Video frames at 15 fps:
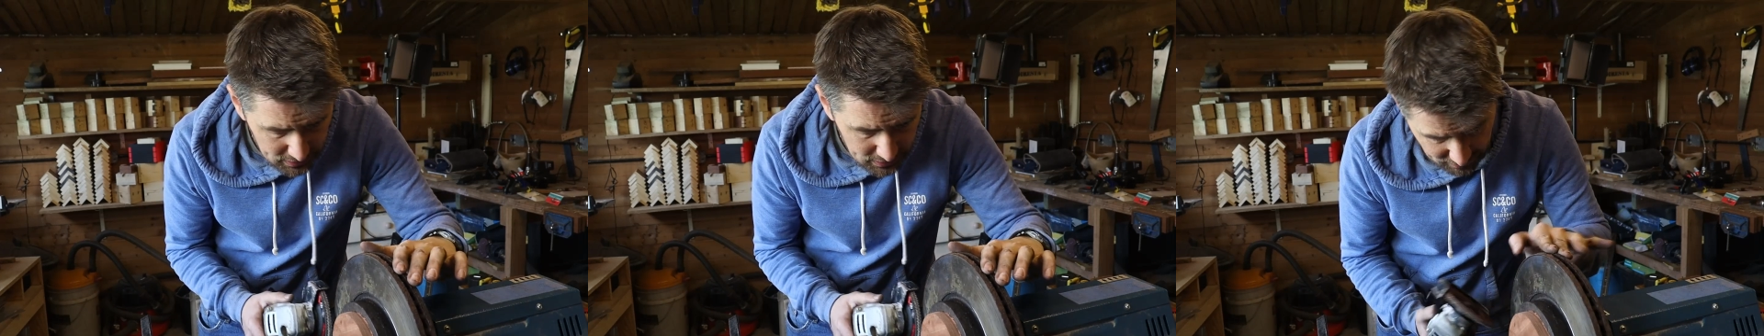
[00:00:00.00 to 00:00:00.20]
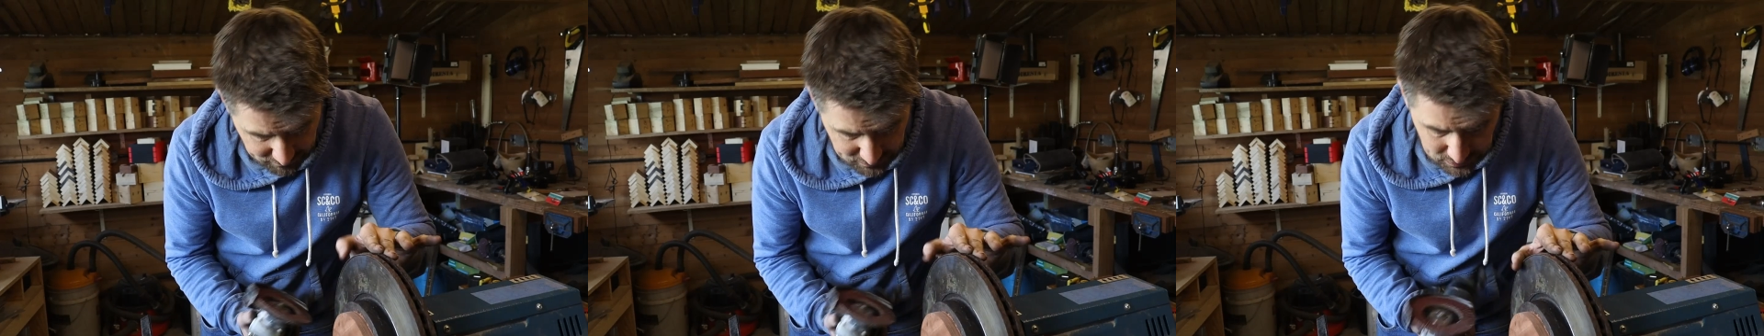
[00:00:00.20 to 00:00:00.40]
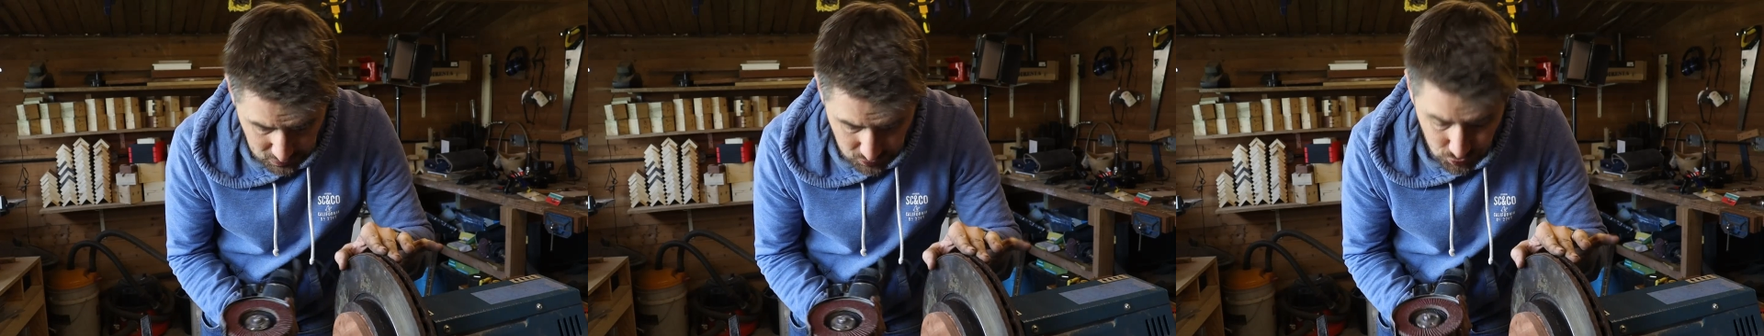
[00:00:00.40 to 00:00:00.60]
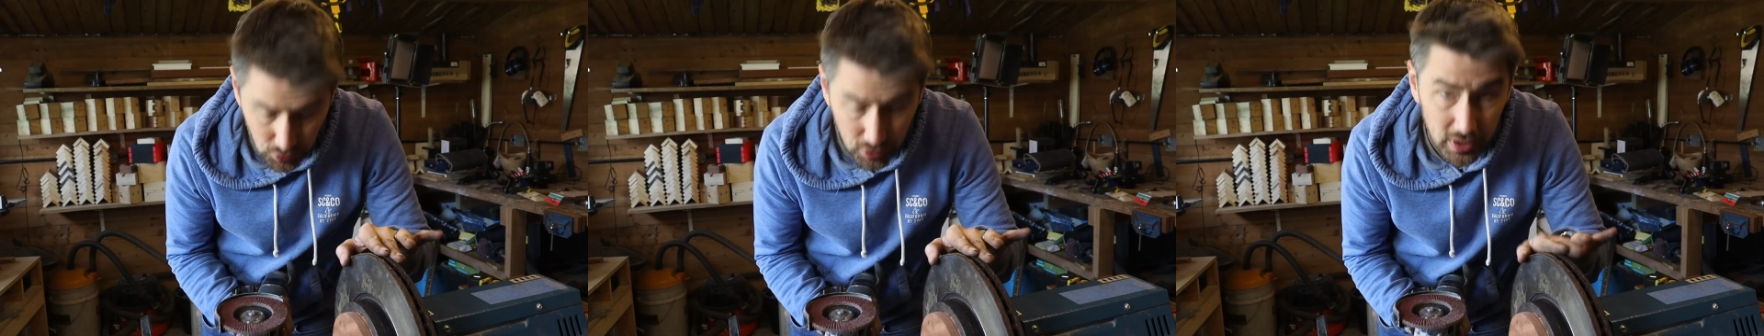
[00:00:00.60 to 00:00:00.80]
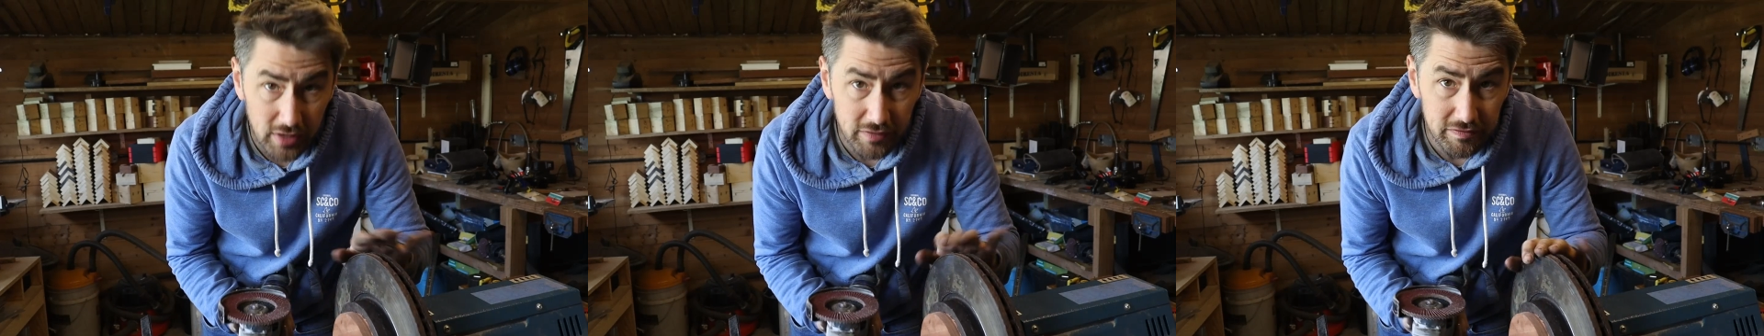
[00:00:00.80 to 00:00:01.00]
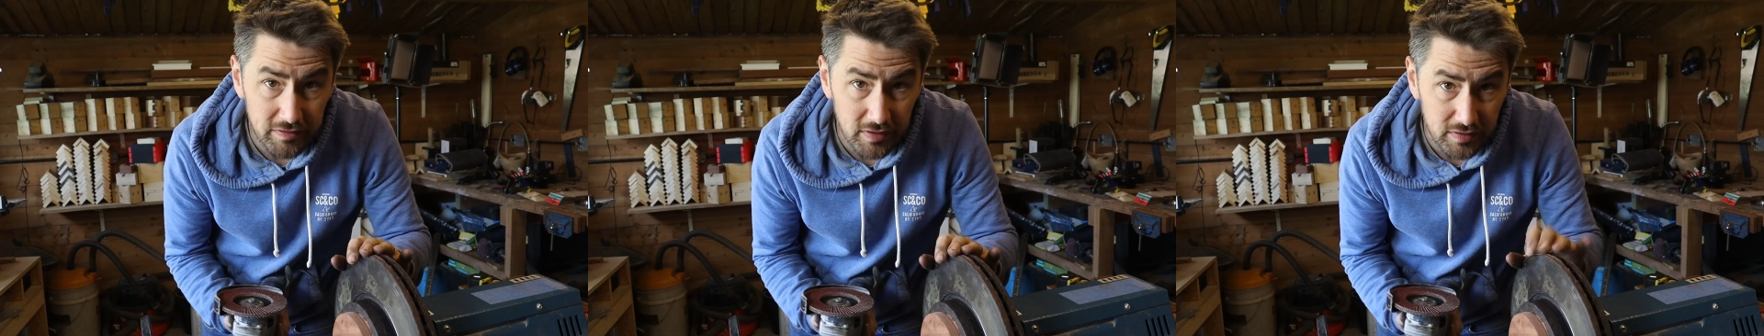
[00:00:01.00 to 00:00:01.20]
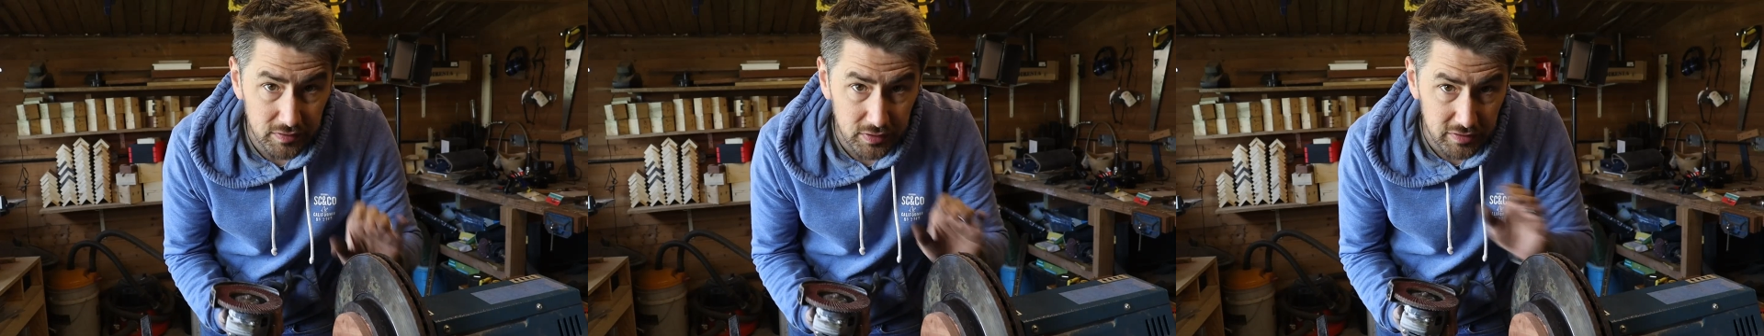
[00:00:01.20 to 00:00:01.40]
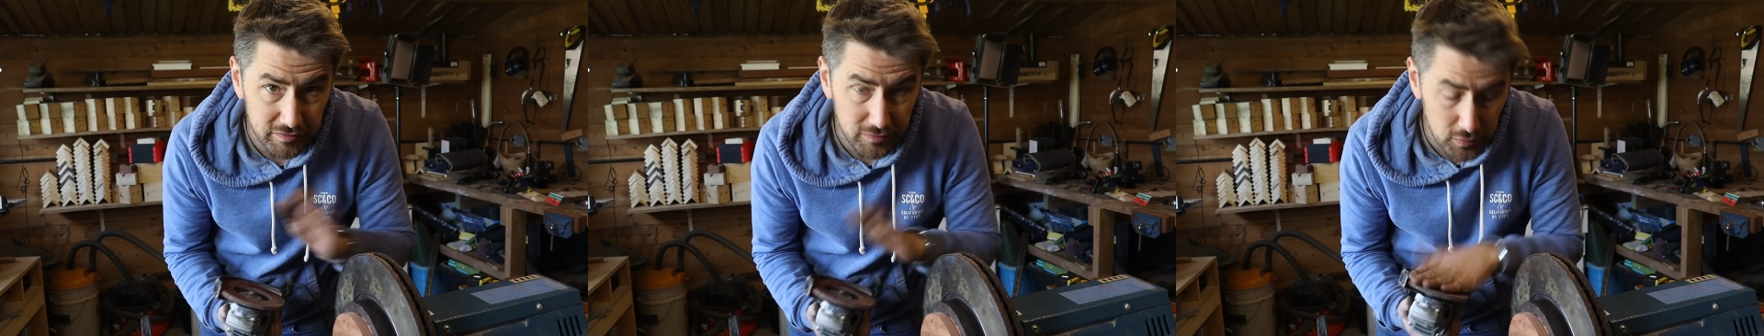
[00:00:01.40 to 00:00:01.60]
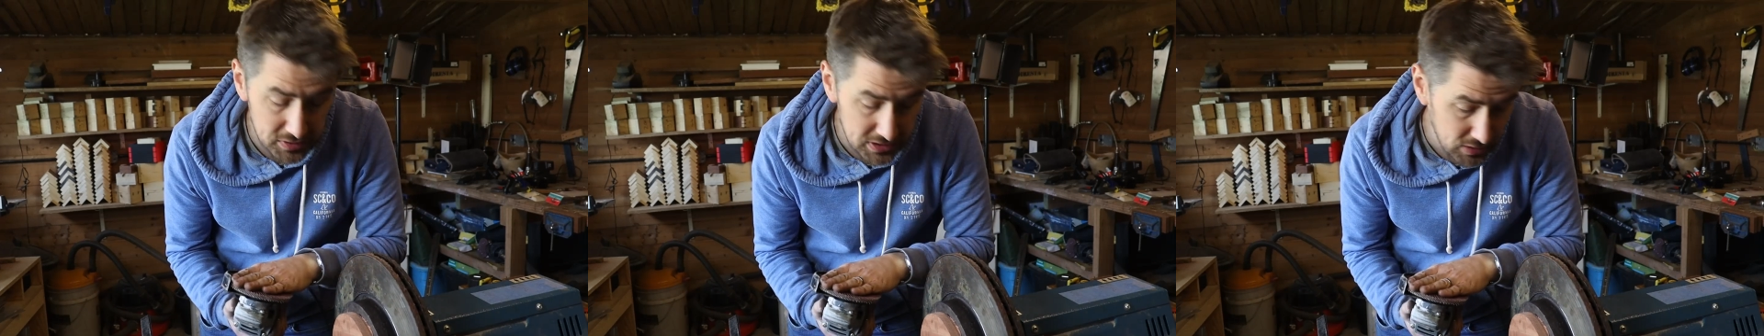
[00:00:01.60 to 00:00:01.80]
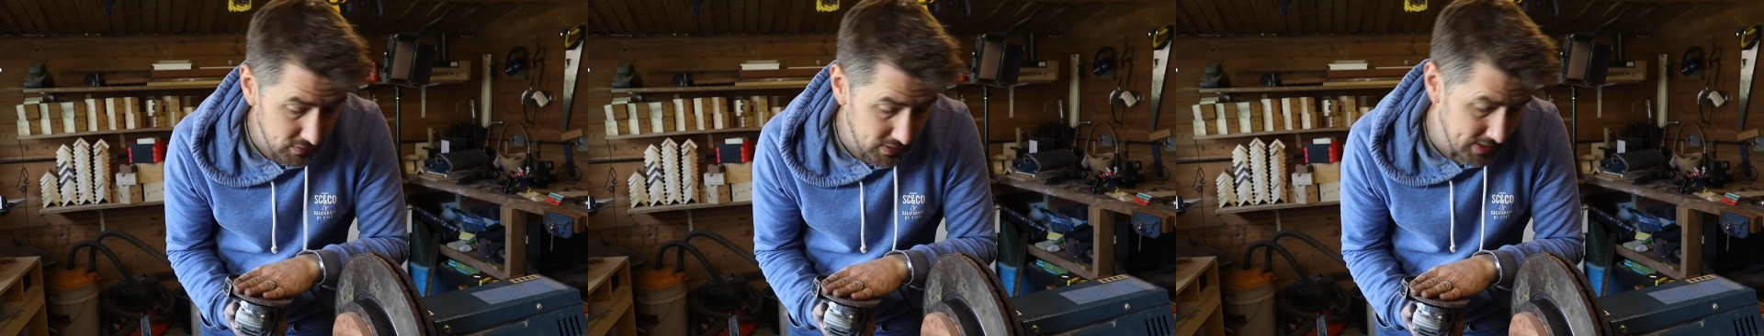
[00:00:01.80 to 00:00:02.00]
If it's not strong enough, I've got a
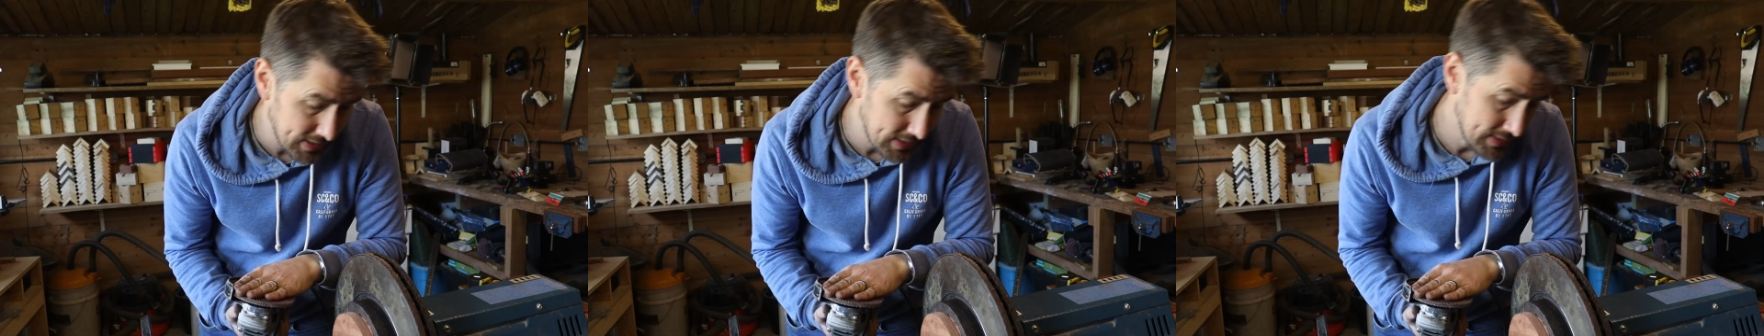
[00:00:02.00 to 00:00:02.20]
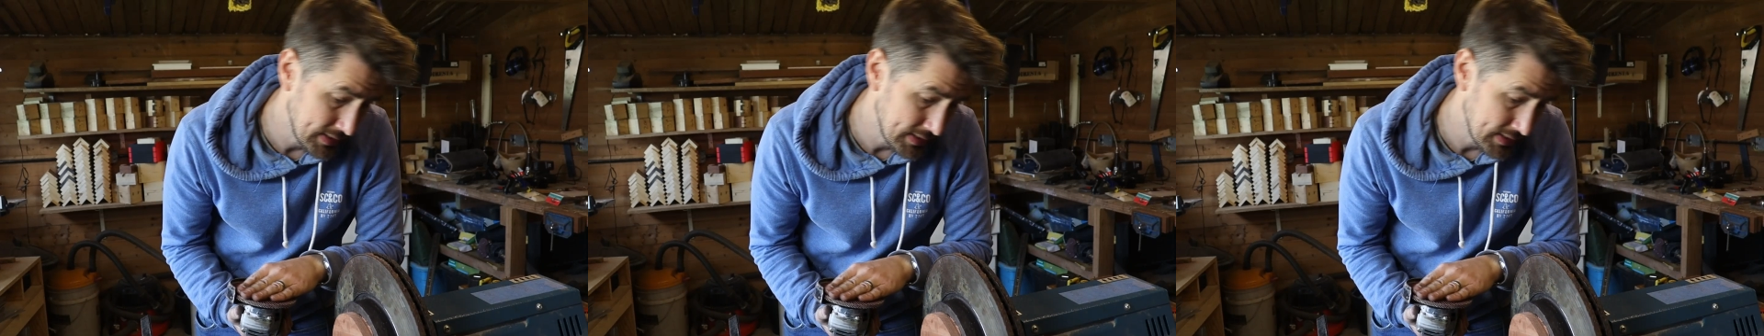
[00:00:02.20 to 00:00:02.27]
forty grit,